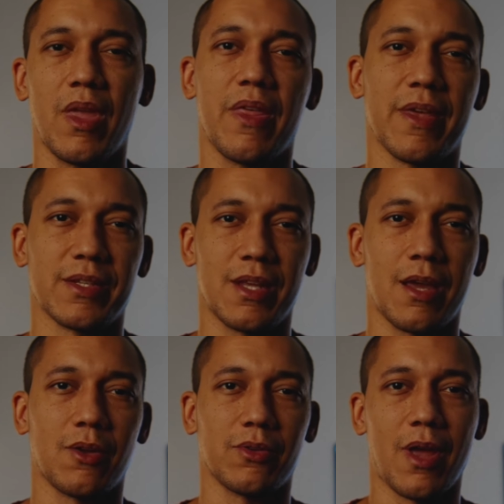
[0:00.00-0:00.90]
The
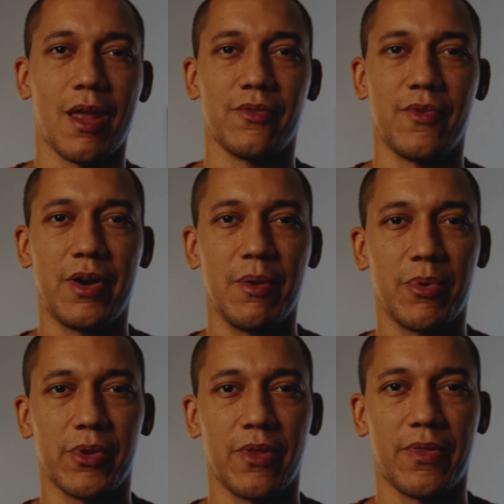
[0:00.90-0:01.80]
second and very
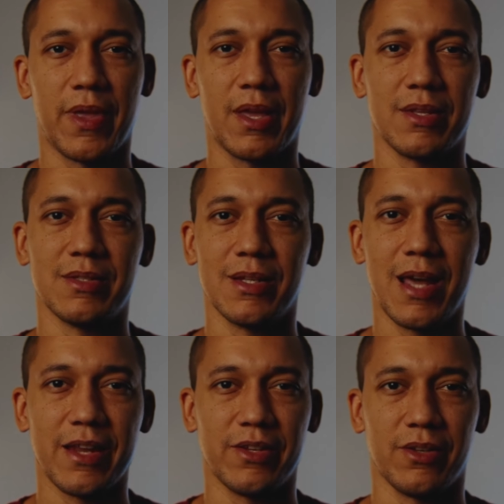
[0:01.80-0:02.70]
important thing is the
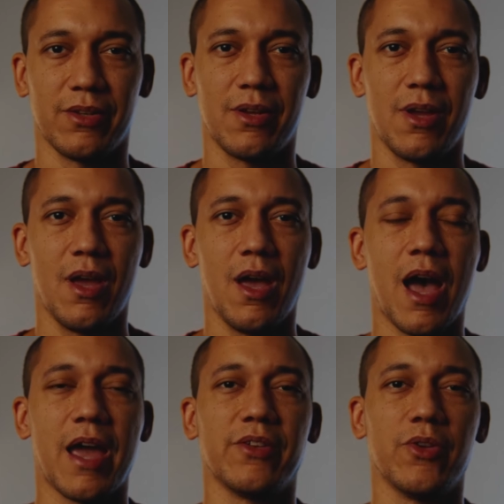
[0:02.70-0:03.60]
lighting.
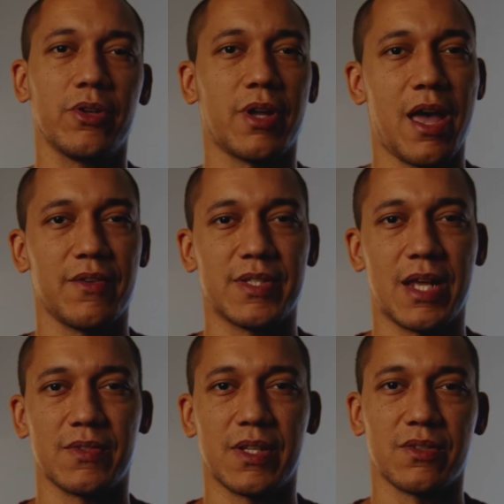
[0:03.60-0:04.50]
I don't have
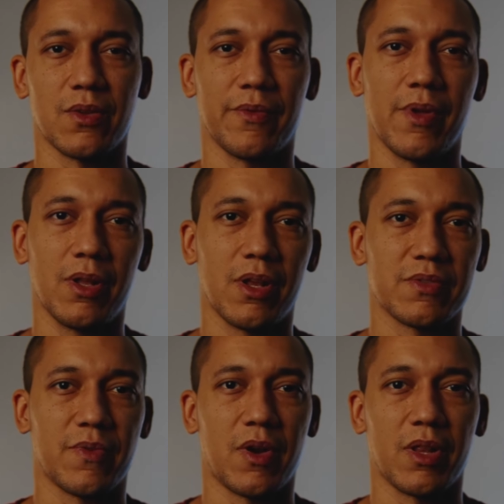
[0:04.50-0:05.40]
thousands of dollars
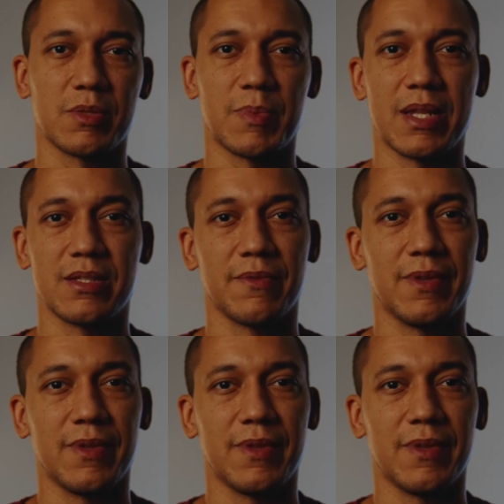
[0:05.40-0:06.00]
for an expensive